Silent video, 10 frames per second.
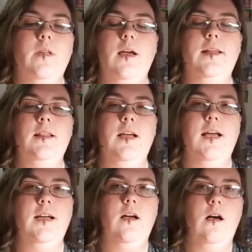I think
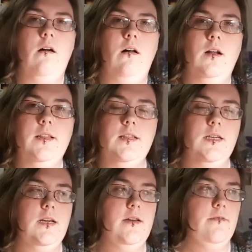I got all of
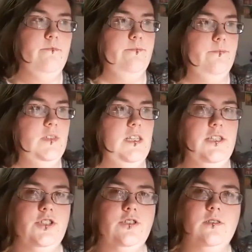the
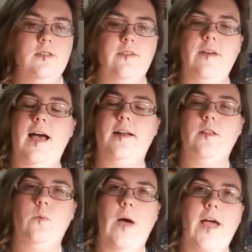initial stuff out of
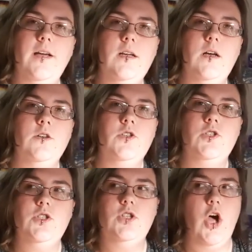the way,
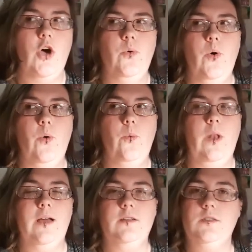so
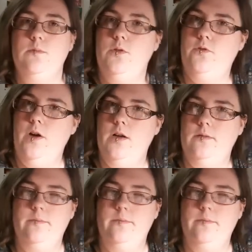let's move on.